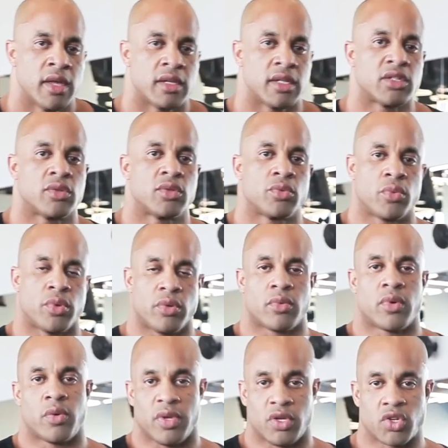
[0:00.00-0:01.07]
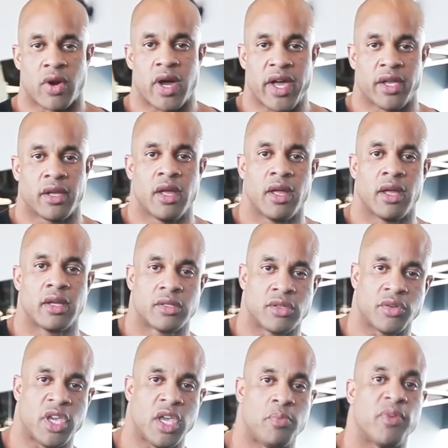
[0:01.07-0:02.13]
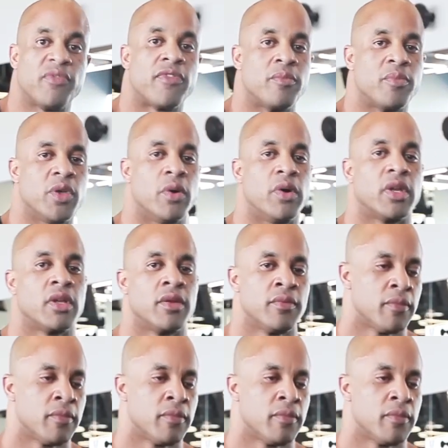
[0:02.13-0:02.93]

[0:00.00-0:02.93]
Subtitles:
This is what we're trying to keep you from doing.